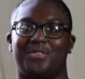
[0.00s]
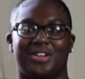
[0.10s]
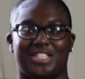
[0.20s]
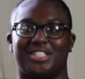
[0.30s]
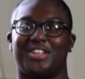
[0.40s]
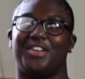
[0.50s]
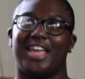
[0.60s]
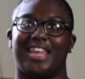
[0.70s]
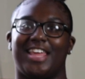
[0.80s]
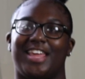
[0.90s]
which is
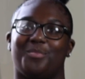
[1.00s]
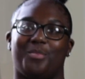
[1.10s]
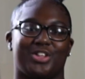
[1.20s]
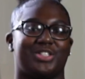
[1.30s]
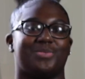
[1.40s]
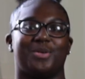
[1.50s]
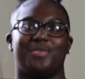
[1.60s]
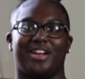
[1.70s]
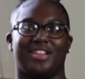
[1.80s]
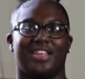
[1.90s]
located in Baltimore,
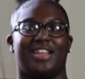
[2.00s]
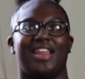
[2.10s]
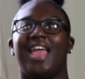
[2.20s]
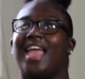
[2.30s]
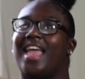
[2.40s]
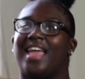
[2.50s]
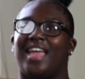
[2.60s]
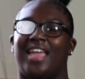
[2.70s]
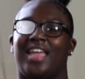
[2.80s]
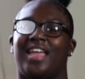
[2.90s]
Maryland,
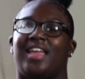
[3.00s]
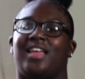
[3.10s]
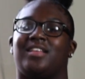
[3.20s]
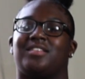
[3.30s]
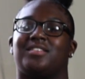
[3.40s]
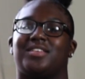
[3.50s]
and